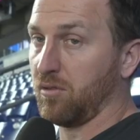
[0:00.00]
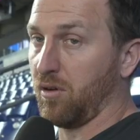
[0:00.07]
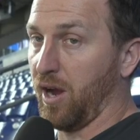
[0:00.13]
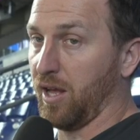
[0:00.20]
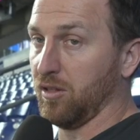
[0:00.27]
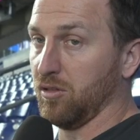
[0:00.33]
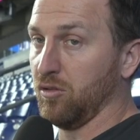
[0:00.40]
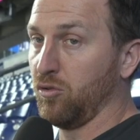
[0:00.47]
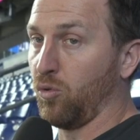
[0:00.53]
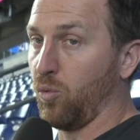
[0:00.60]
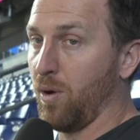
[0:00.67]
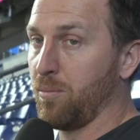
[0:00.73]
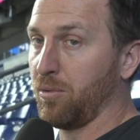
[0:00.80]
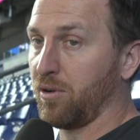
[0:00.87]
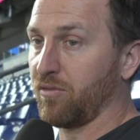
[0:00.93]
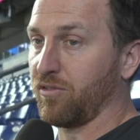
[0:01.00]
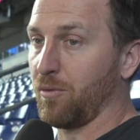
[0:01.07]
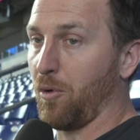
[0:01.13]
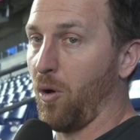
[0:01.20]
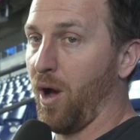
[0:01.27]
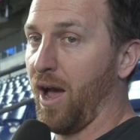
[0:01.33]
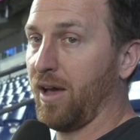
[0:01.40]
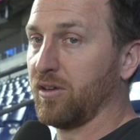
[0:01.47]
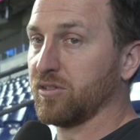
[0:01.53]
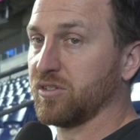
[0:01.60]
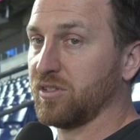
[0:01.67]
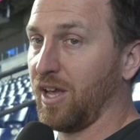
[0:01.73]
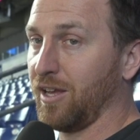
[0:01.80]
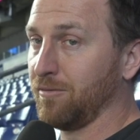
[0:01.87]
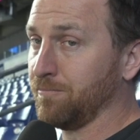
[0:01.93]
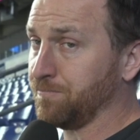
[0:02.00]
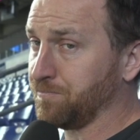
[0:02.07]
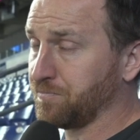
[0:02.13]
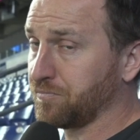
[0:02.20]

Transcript: All right, Luke Wypler from Ohio State.